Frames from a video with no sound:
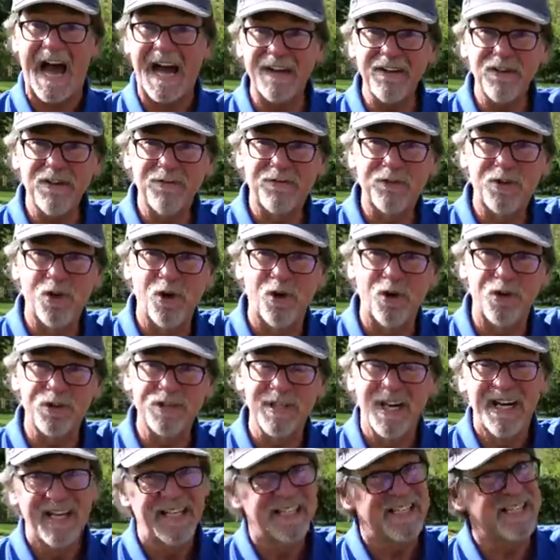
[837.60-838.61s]
And of course,
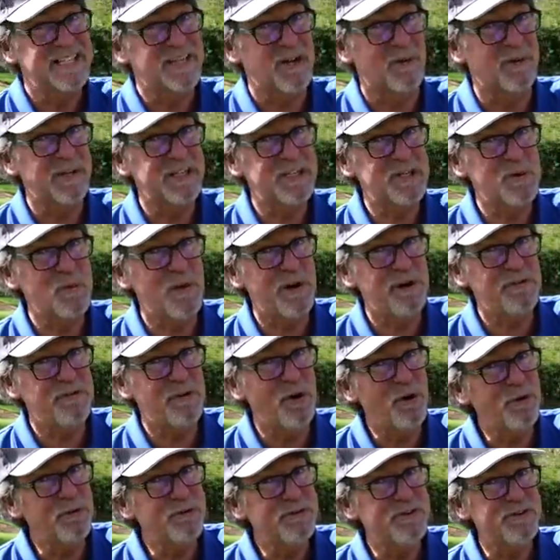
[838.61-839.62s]
there's only
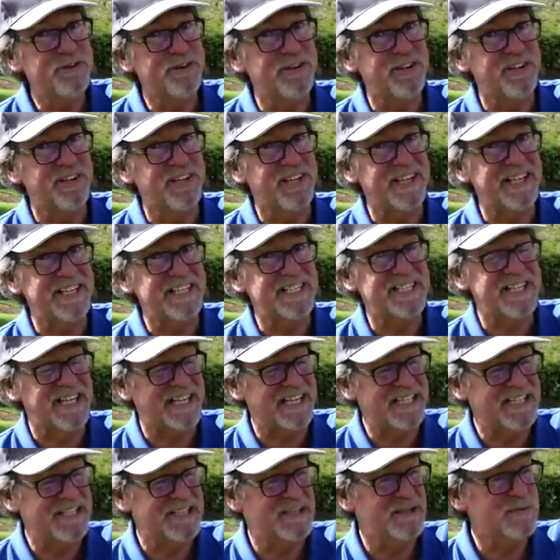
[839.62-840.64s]
1,200 of these
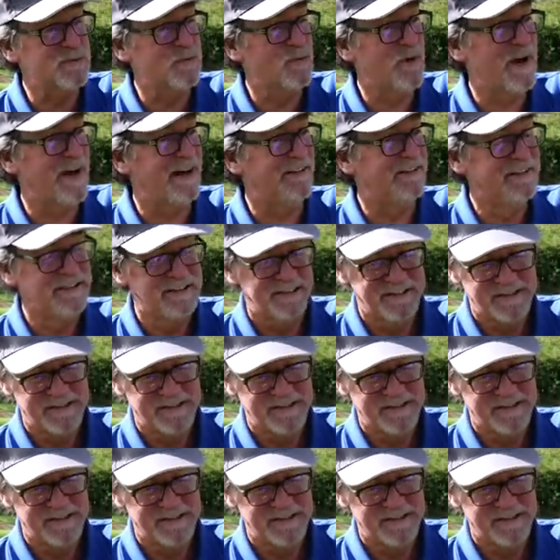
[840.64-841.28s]
things as well.